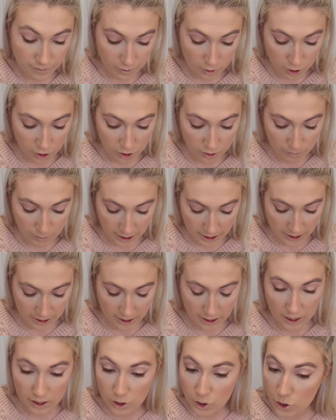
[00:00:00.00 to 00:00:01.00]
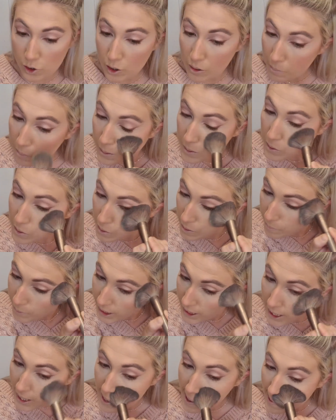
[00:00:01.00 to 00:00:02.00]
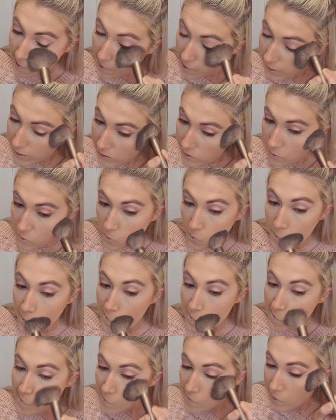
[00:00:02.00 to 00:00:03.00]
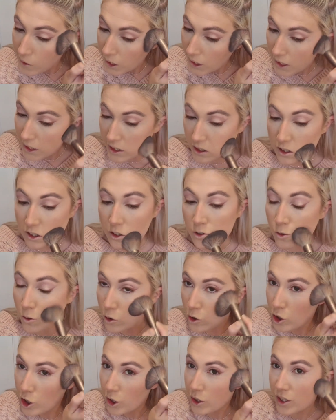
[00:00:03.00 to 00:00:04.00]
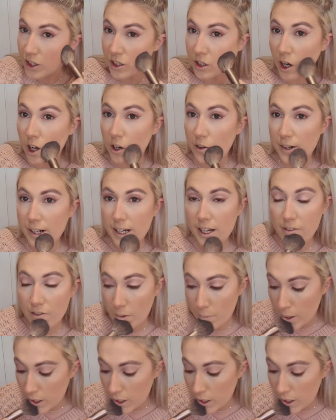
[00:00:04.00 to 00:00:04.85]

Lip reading: Just making that super, super nice. It's not too discolouring either,